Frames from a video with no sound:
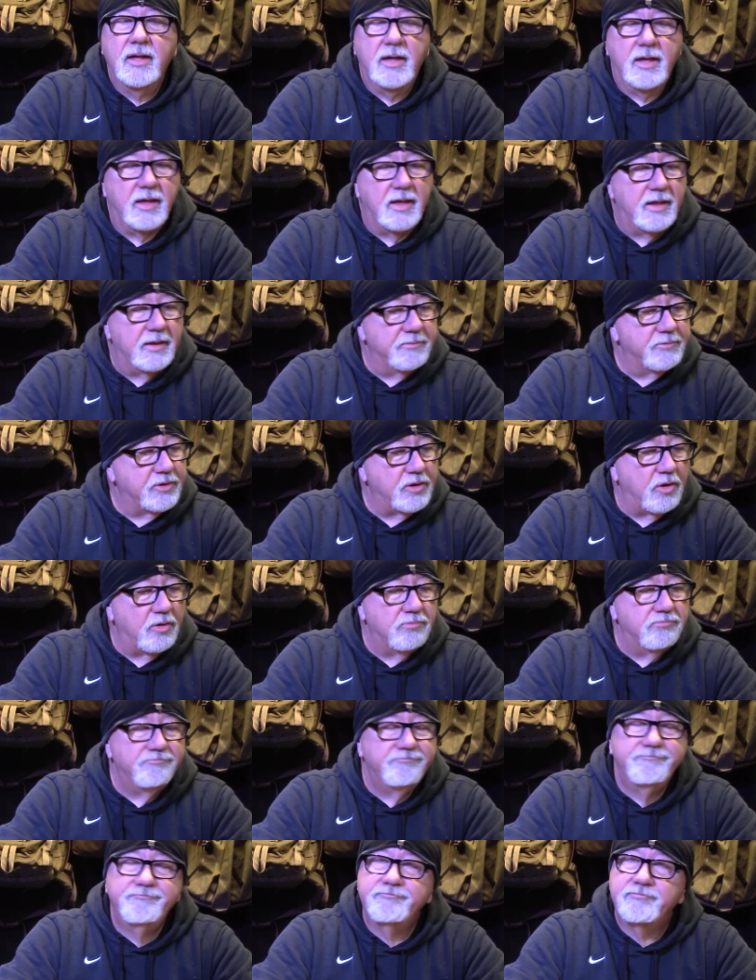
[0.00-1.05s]
Uh, so
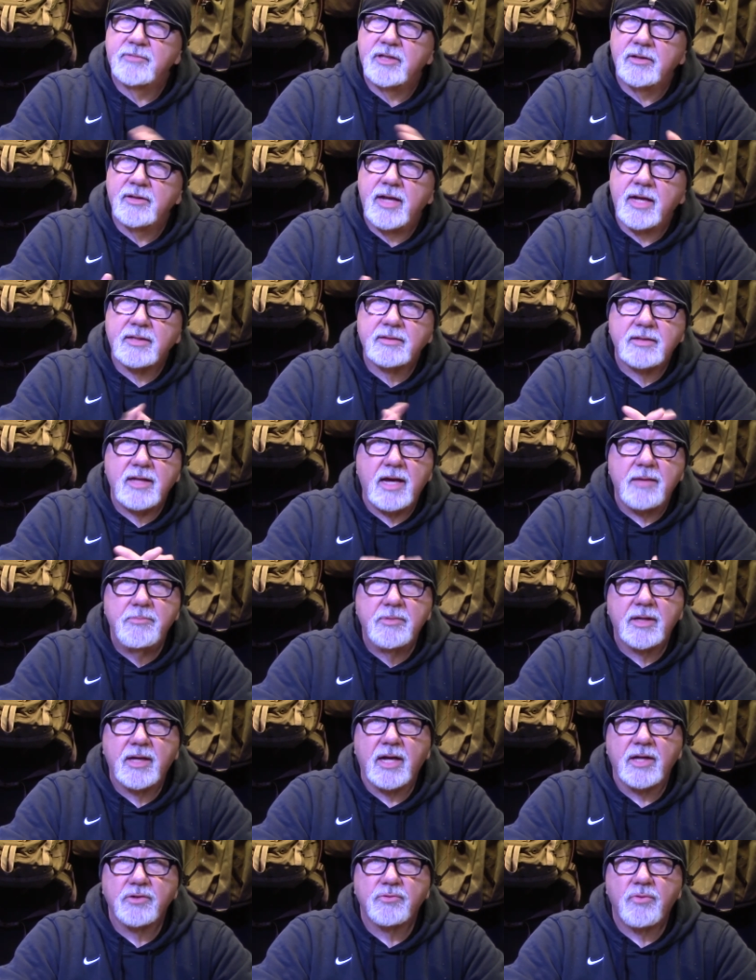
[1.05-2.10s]
until next time, you
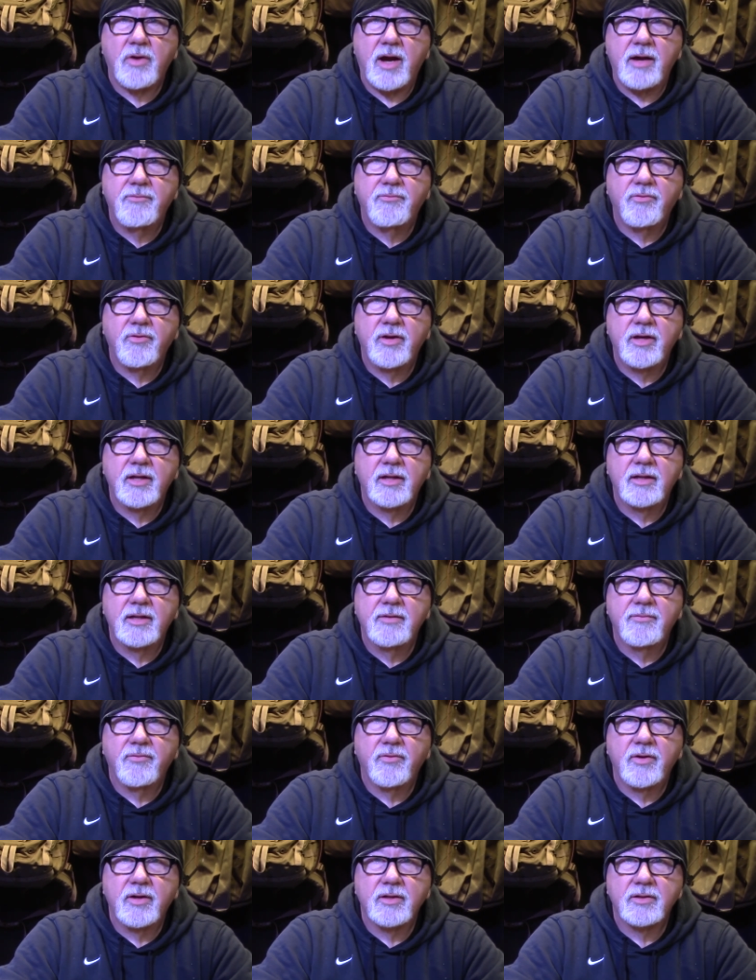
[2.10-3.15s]
guys ride free, live
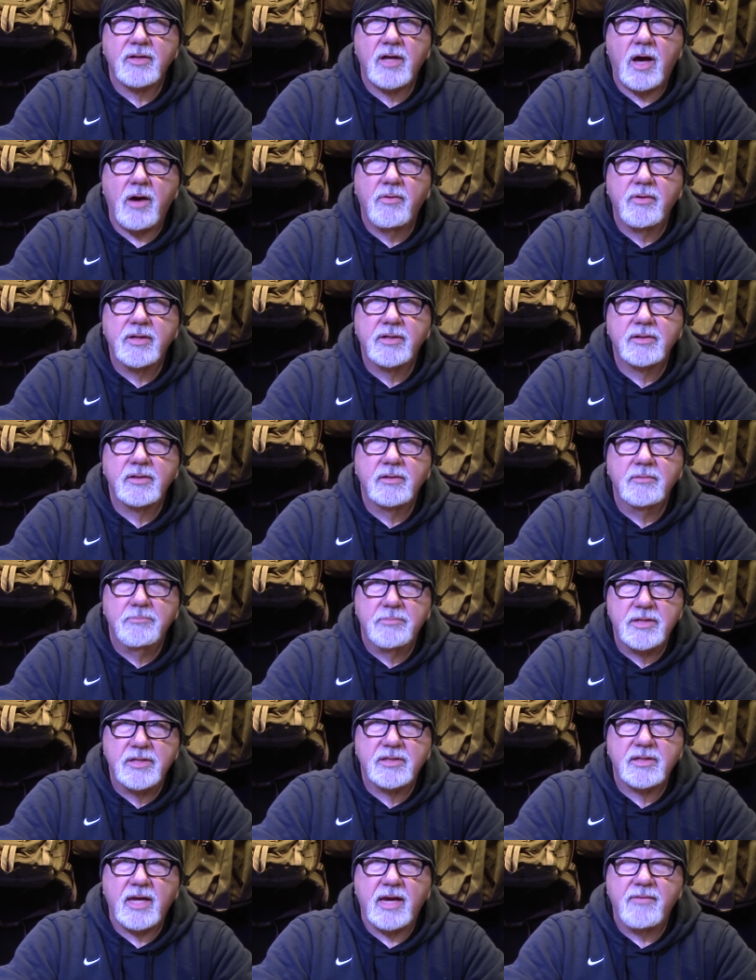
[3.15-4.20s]
free, and as always,
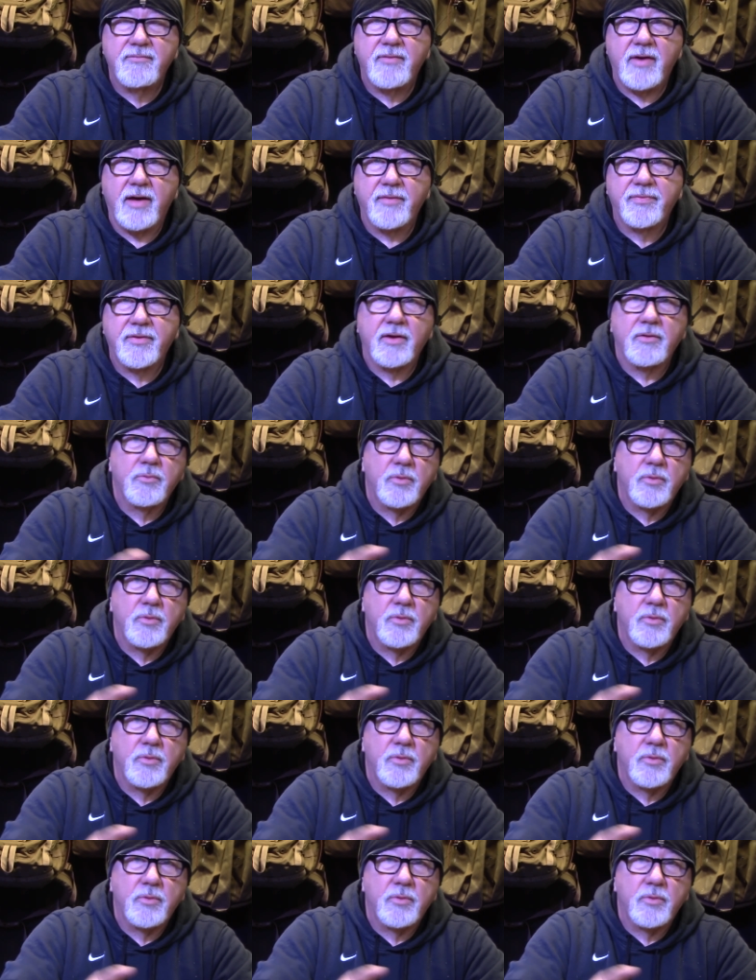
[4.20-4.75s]
be safe out there.